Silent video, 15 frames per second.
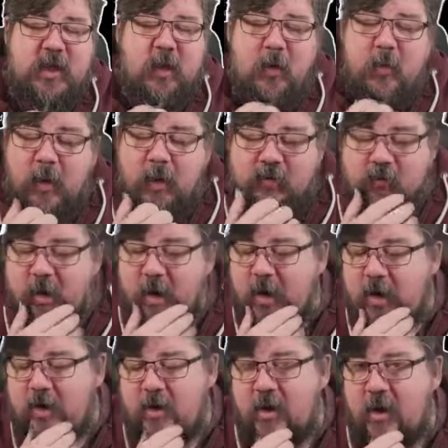I want to try
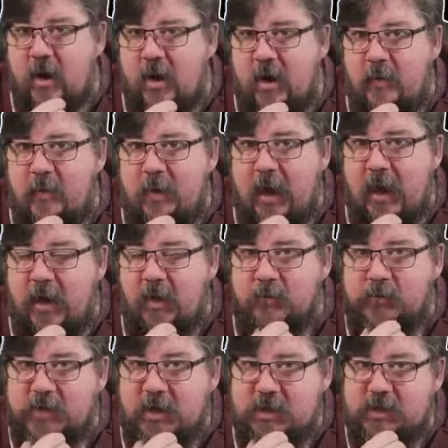and get an
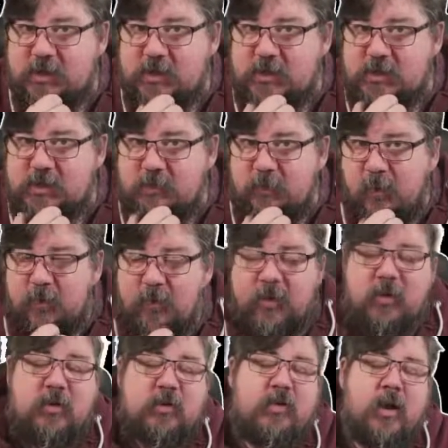object
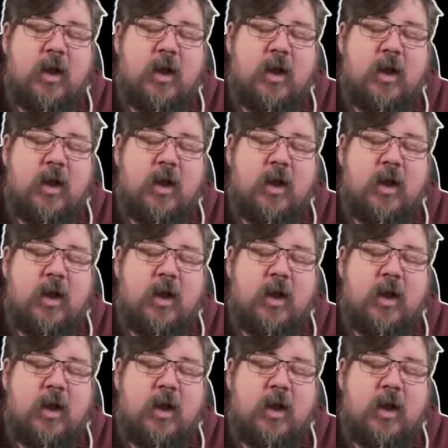model